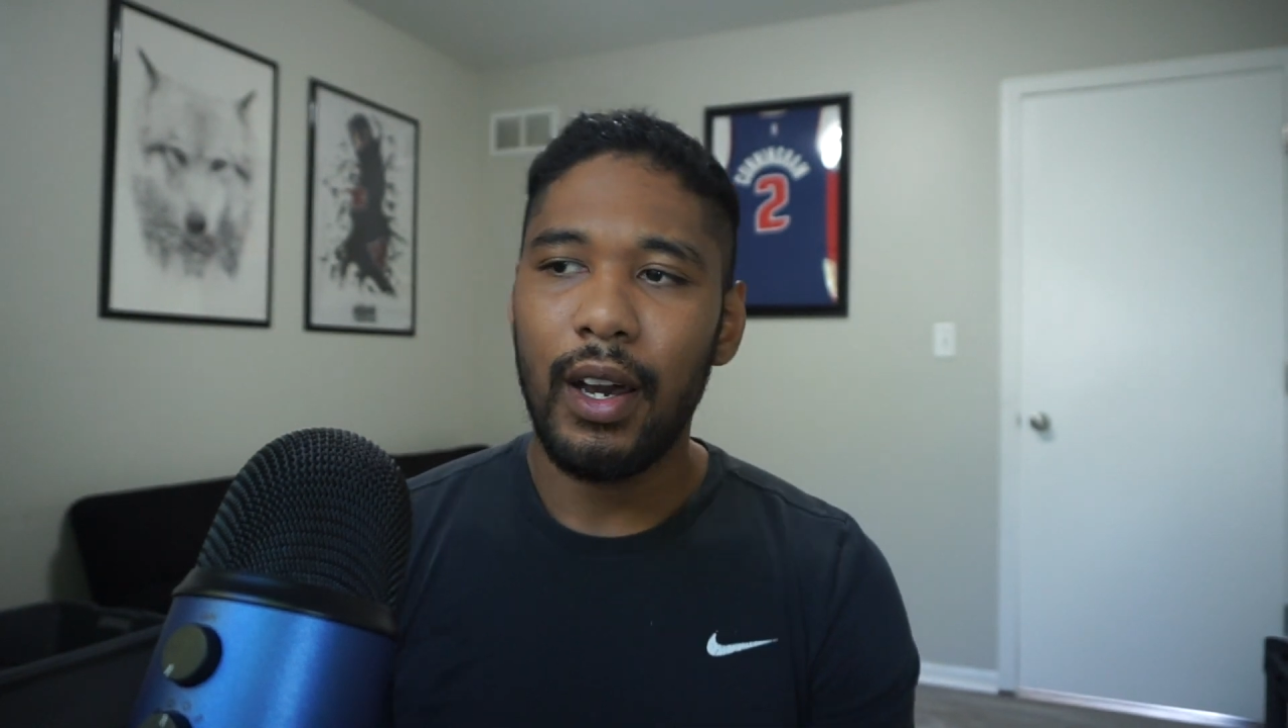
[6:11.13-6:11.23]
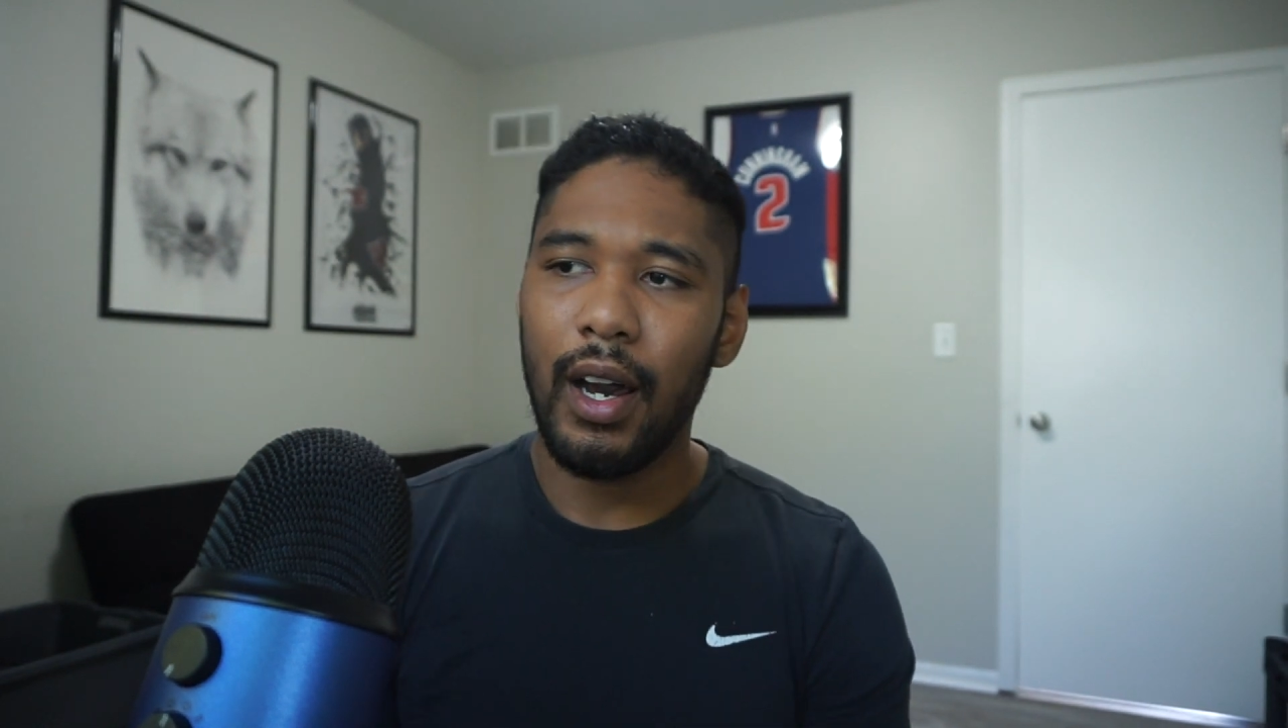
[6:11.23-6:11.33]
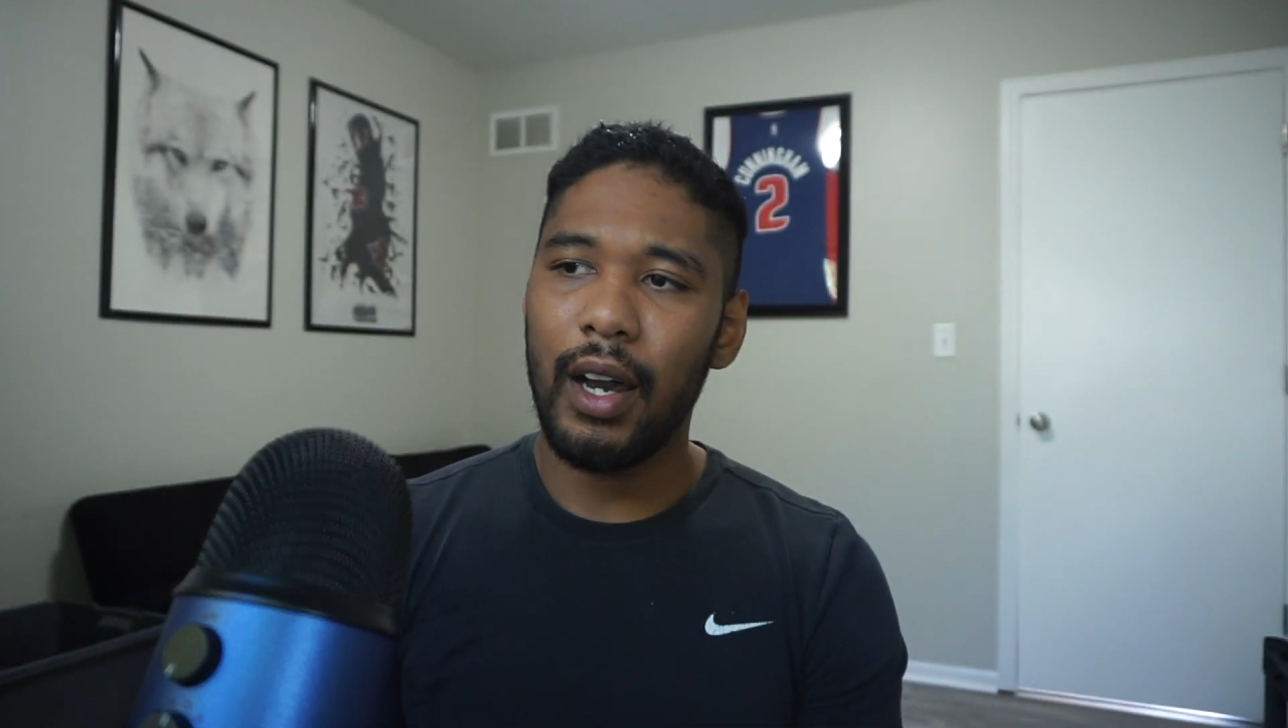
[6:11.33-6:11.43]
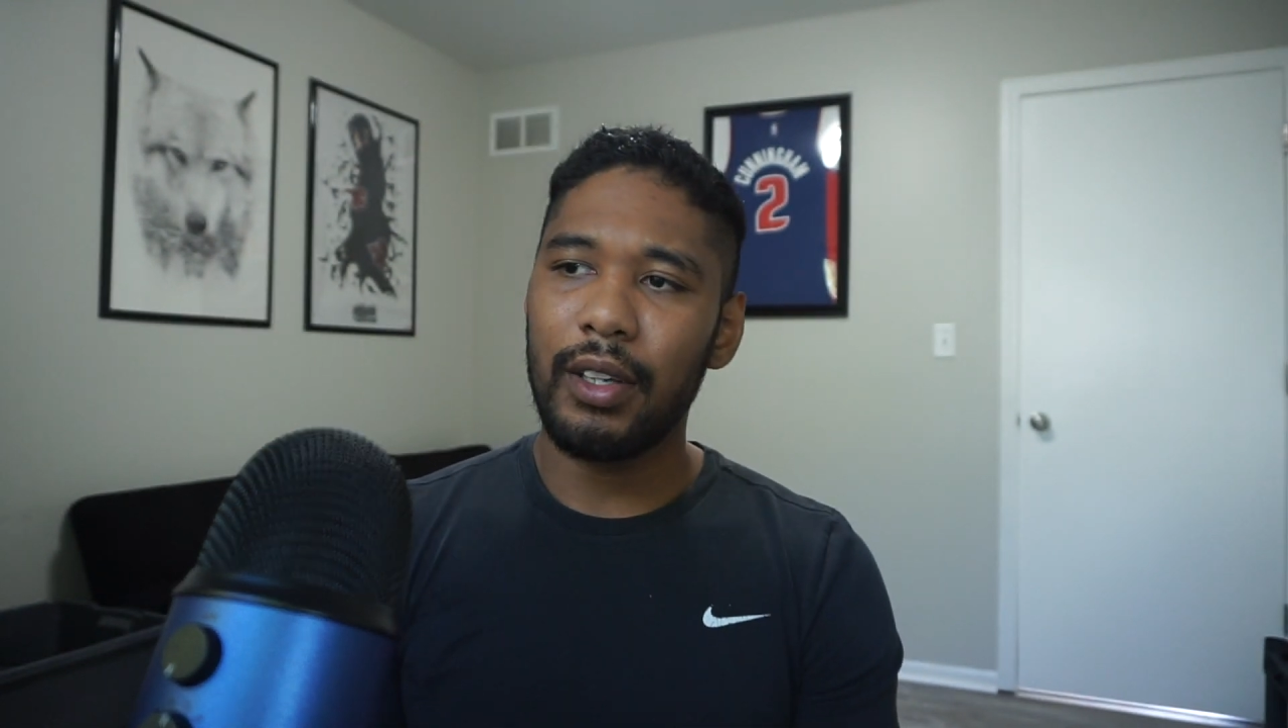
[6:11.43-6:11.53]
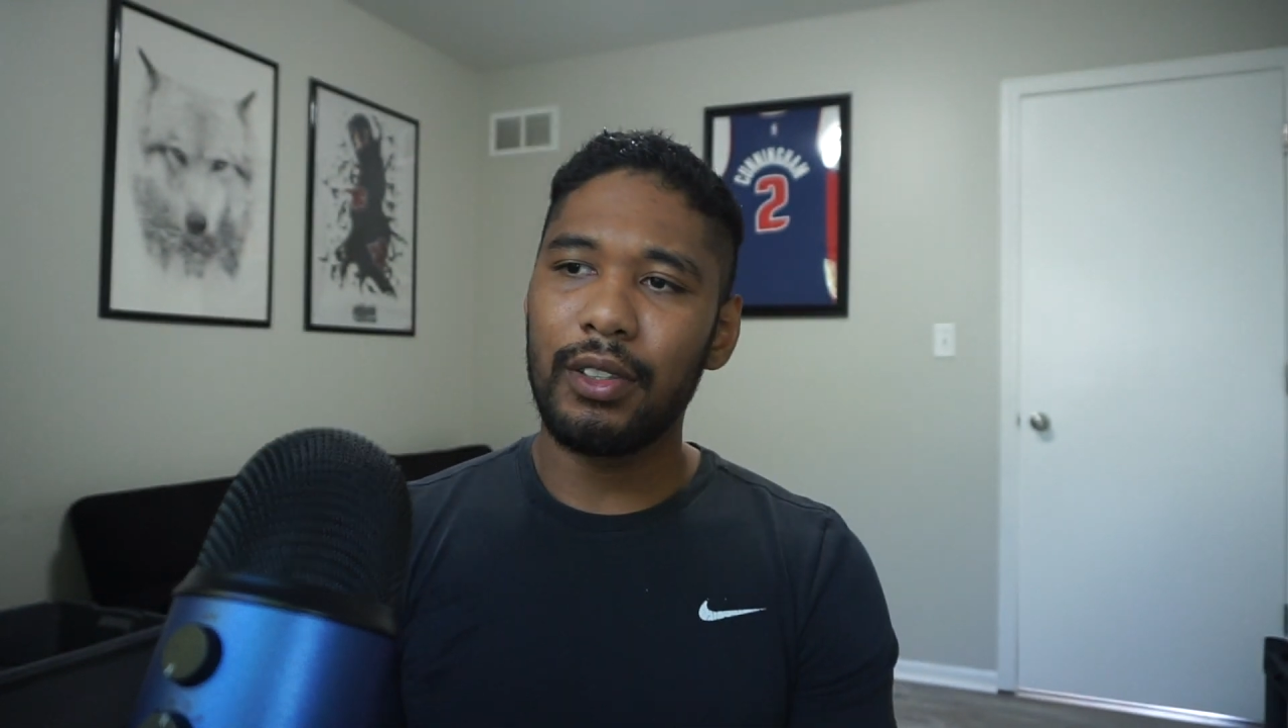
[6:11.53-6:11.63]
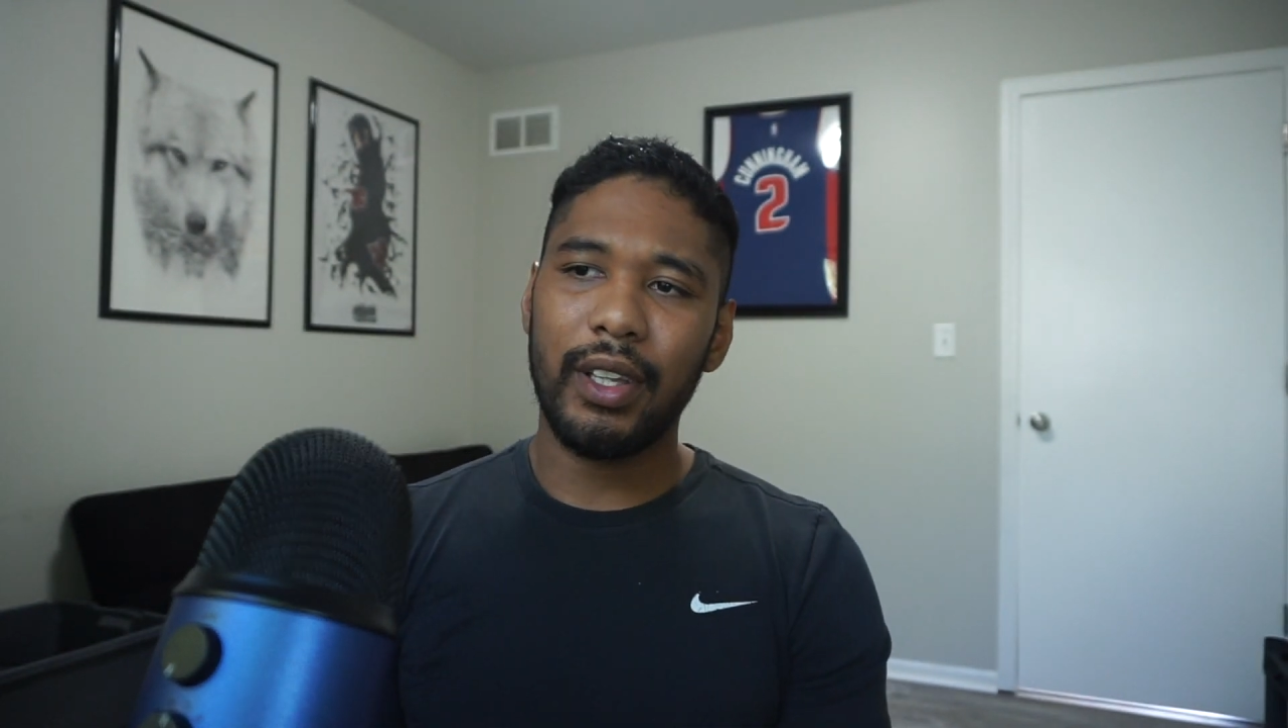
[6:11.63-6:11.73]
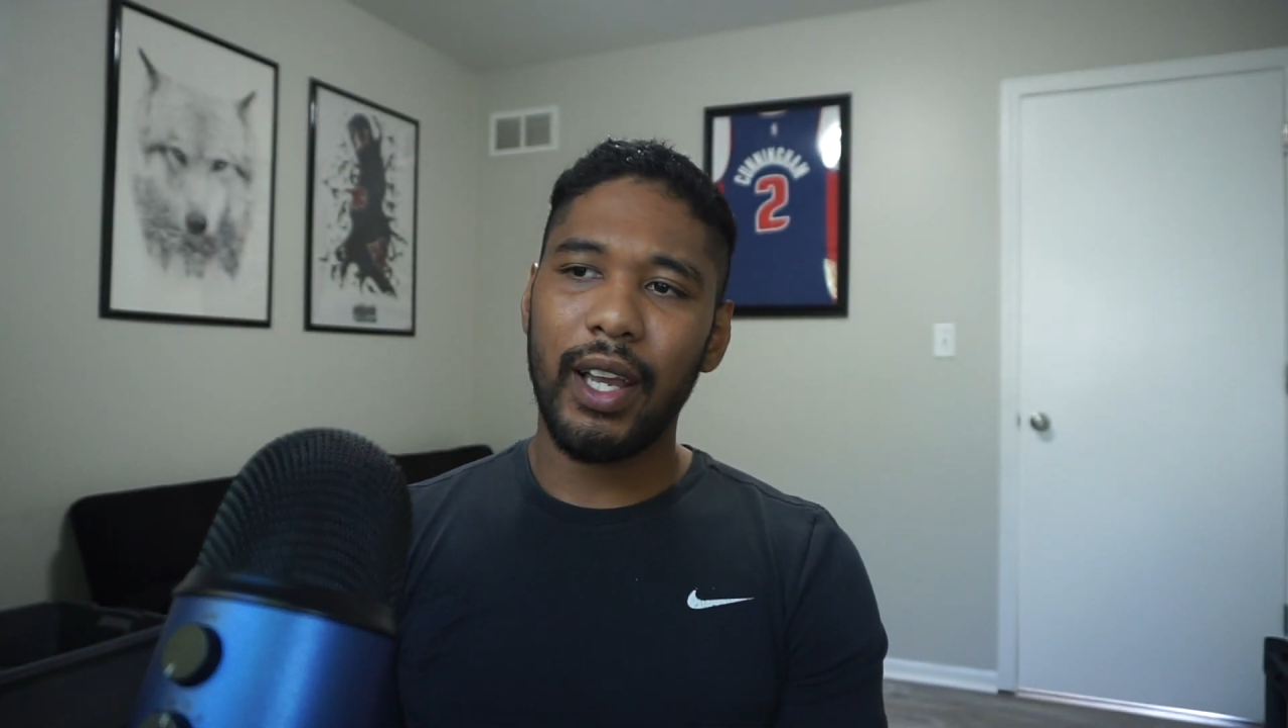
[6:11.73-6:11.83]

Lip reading: They